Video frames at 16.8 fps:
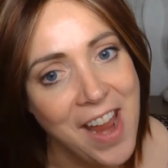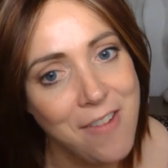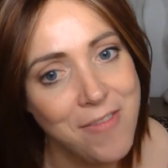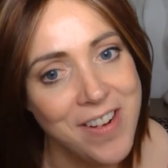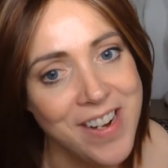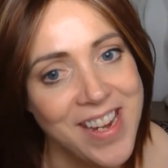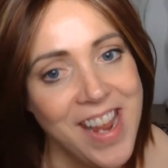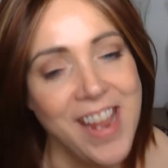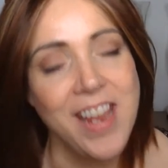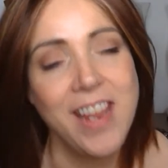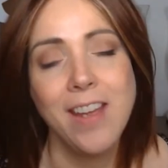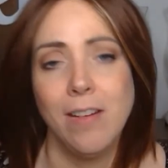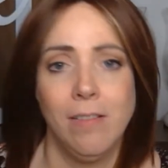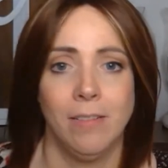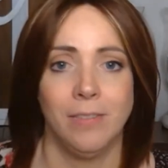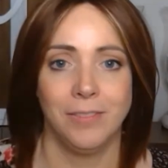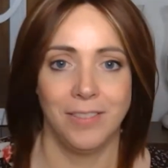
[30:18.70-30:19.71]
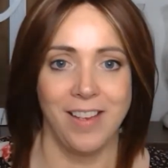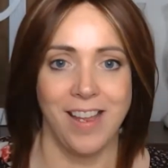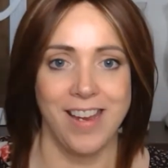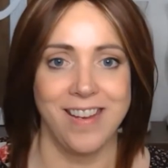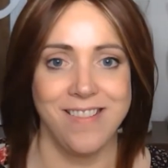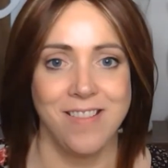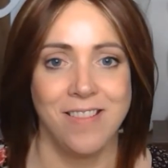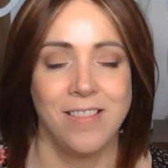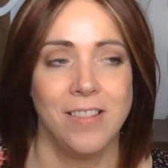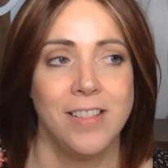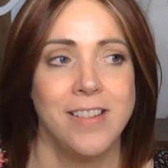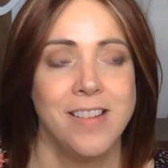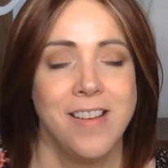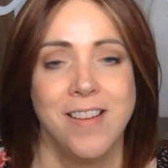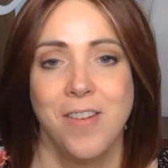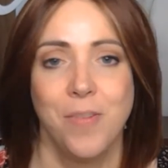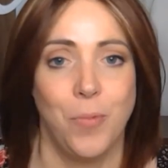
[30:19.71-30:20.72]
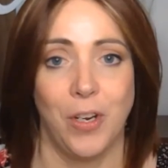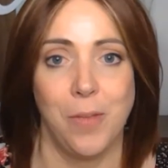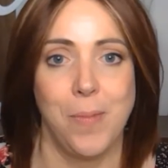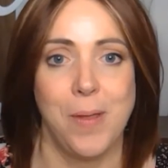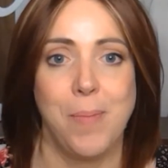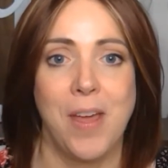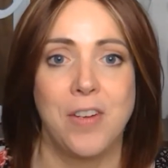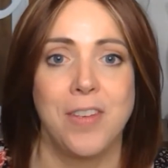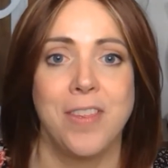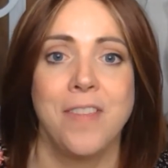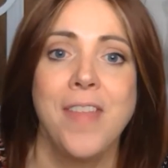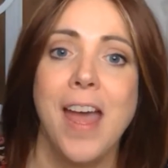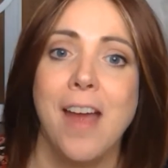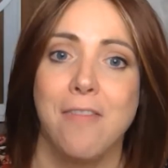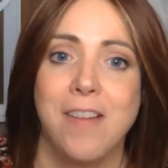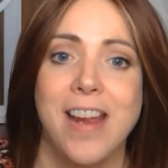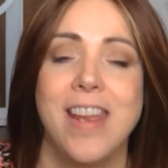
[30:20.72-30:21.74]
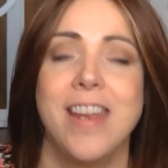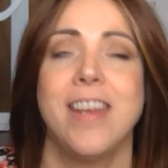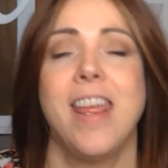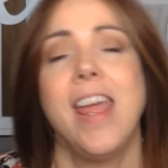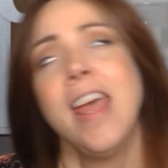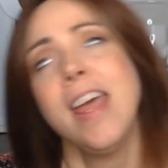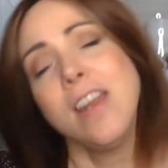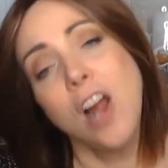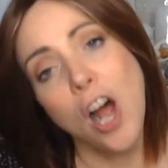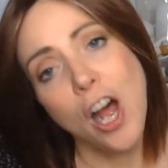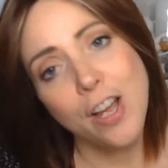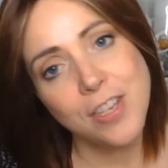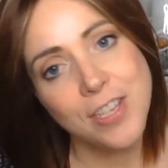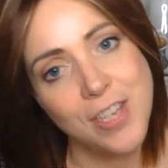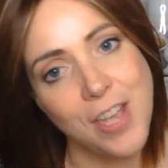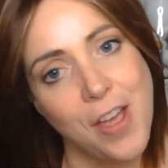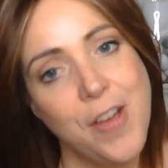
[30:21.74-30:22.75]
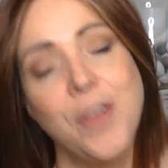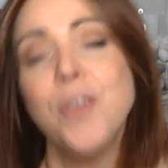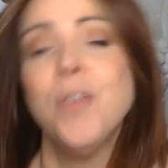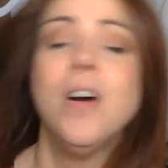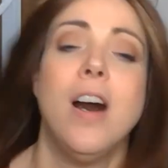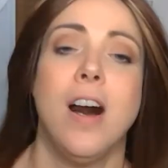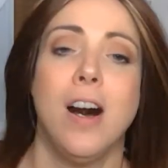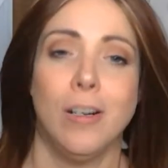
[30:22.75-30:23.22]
every day, and like, what could be better than that, right? And also,